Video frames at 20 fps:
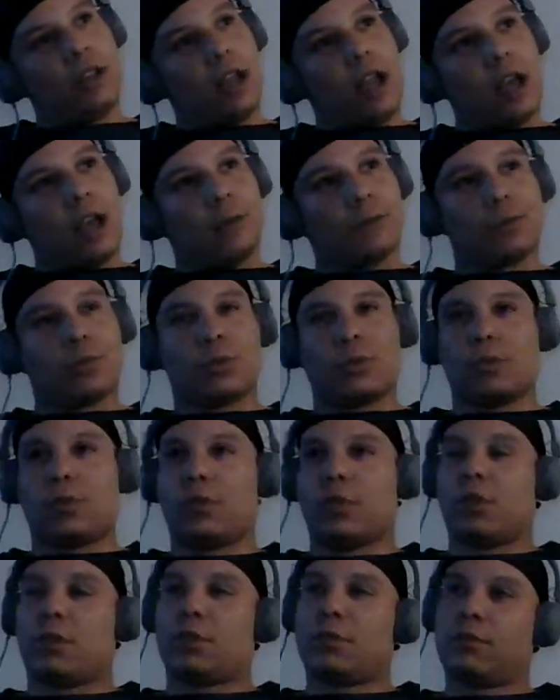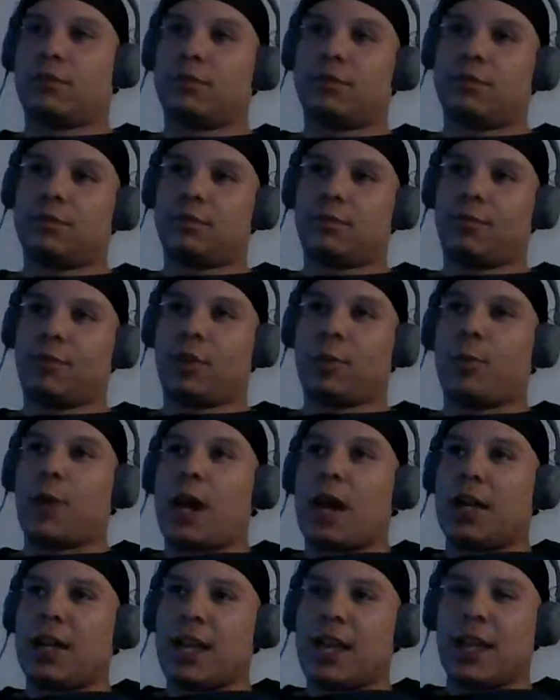I'm, for the
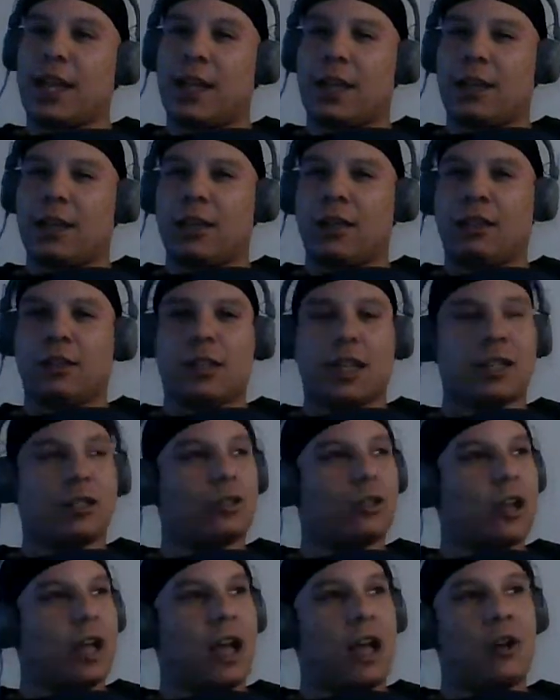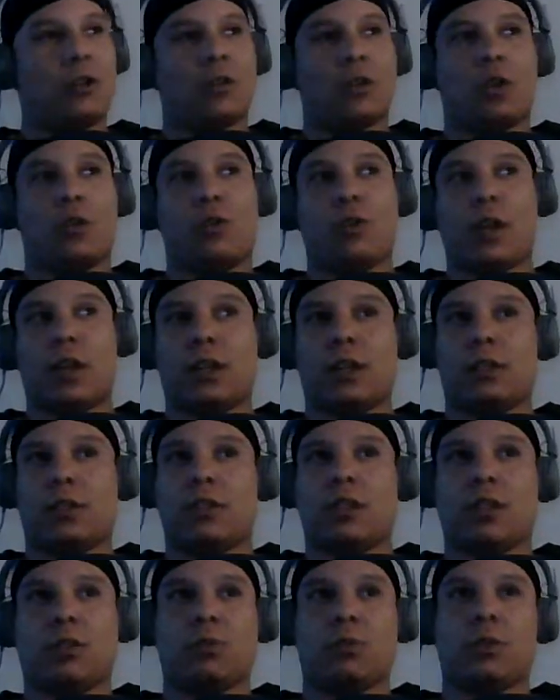Pontiac Indians, I don't know who I get in
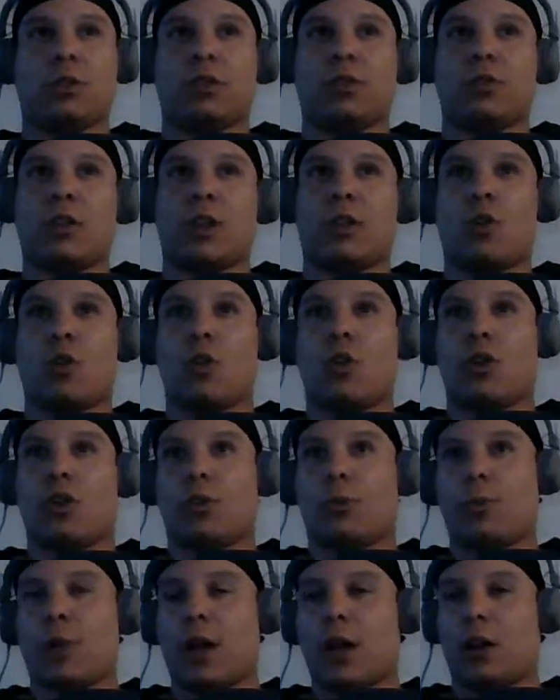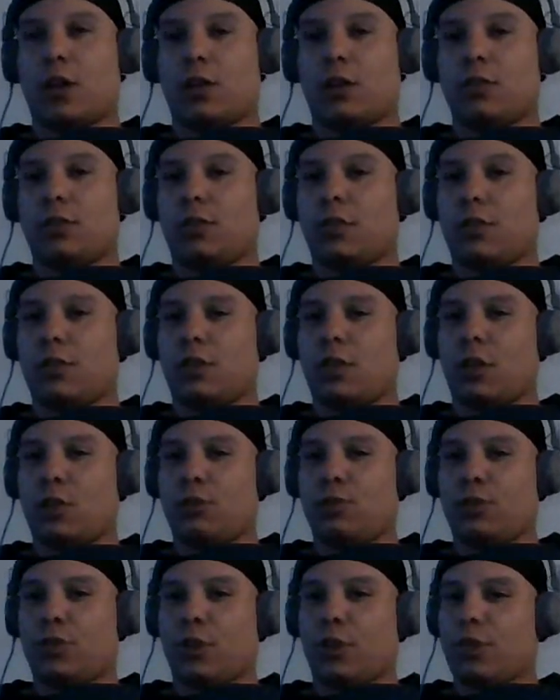touch with to try to order my
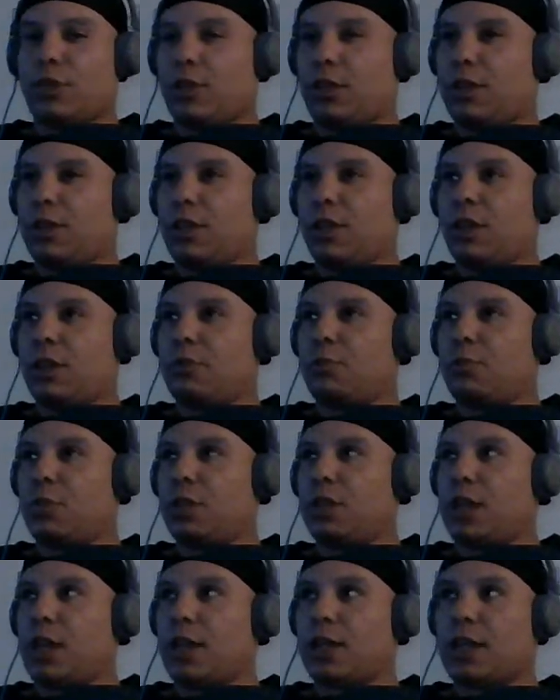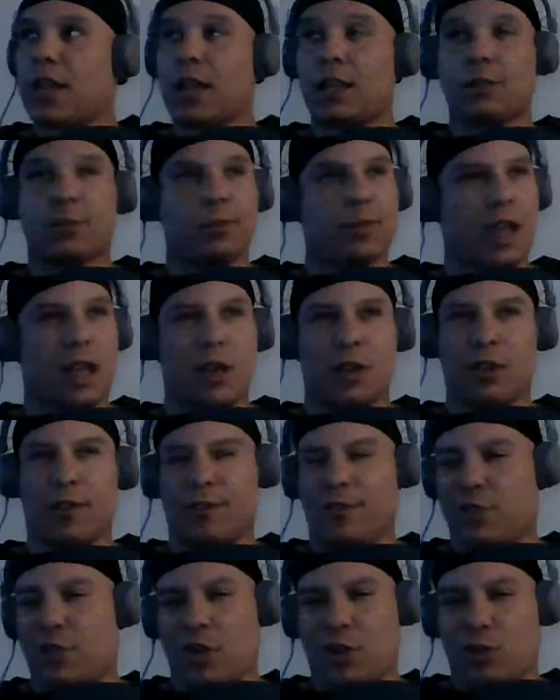own jersey again, but like that, I don't
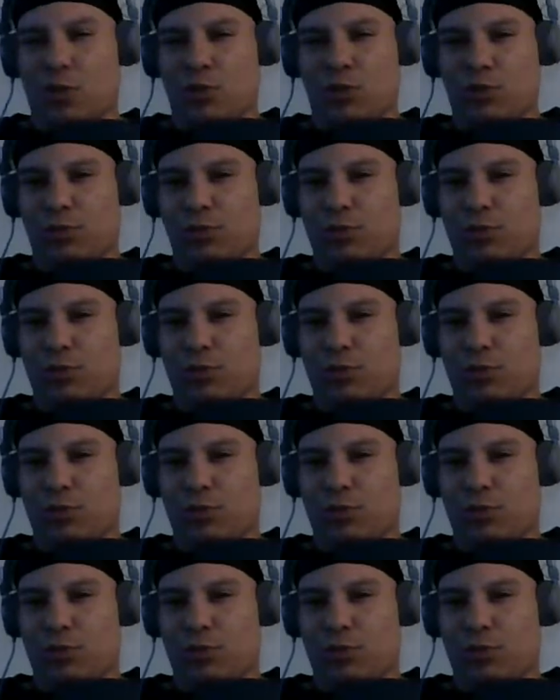even know.